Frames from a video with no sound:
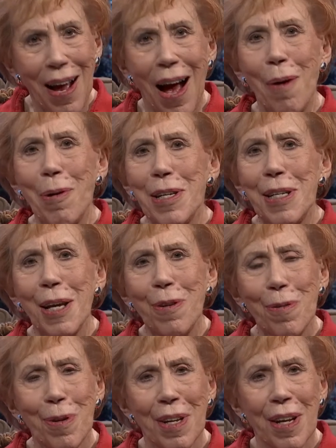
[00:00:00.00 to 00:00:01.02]
I want to take
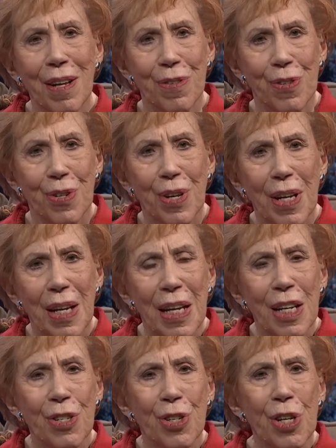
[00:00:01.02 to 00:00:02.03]
you to lunch.
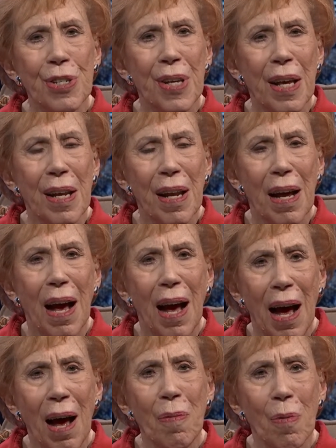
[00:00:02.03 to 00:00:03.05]
She said,
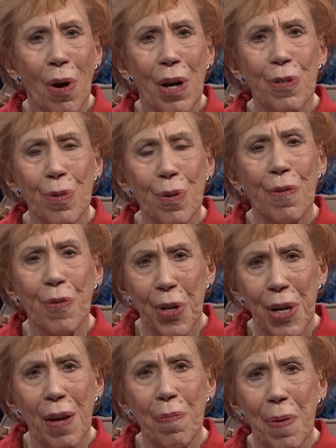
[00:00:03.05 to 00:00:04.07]
I want you to
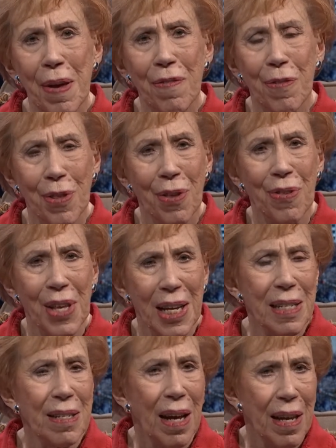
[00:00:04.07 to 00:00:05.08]
forgive me for the
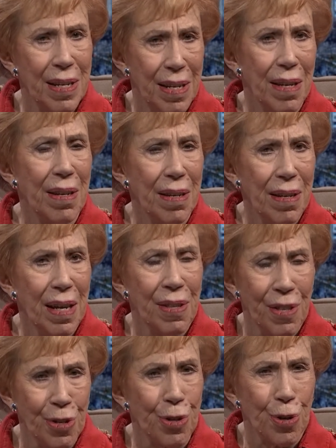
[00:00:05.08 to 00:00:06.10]
things I did
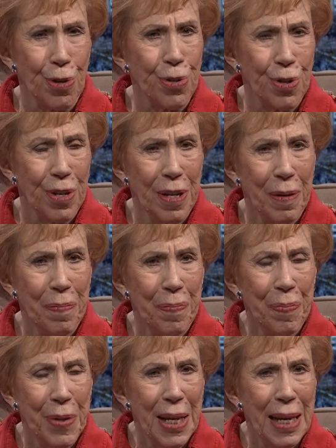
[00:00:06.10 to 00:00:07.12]
in the church.
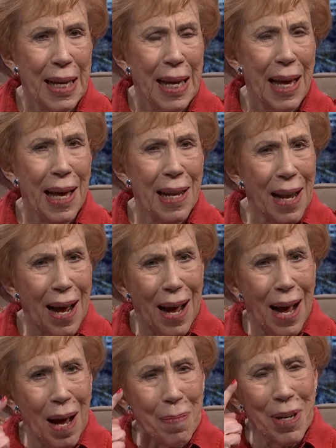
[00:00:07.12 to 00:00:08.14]
And
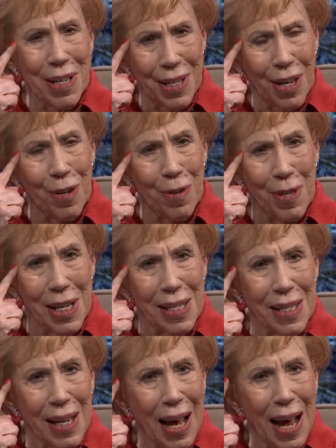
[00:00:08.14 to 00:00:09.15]
I'm going to tell you
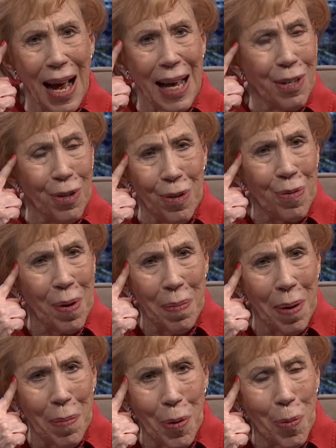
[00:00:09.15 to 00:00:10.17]
this I couldn't
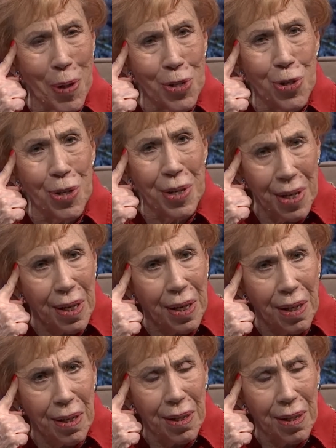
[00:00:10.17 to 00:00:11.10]
remember what she did.